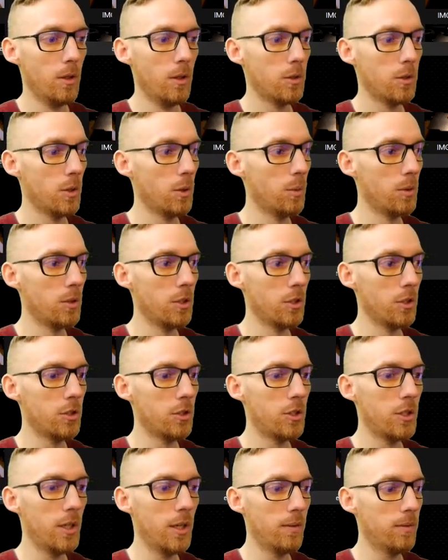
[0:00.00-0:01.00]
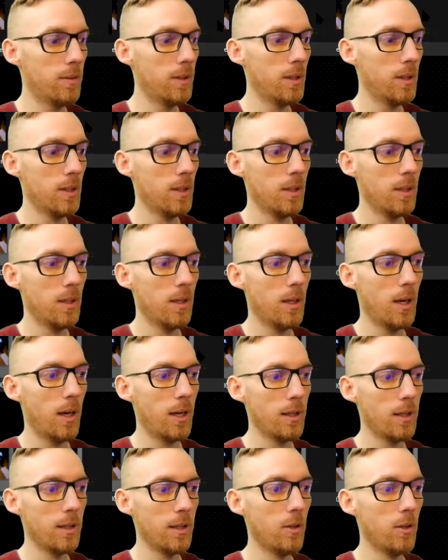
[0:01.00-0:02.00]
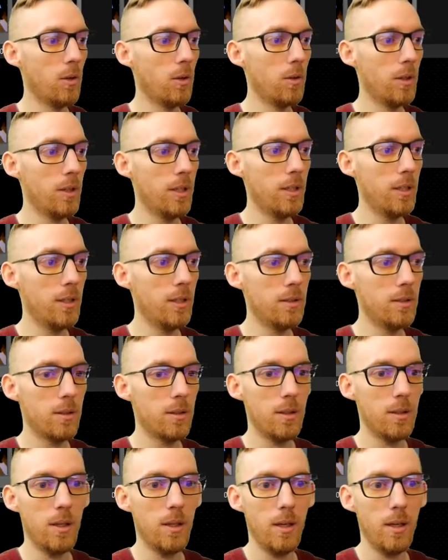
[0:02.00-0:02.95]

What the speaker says: So we'll just shift, highlight all these,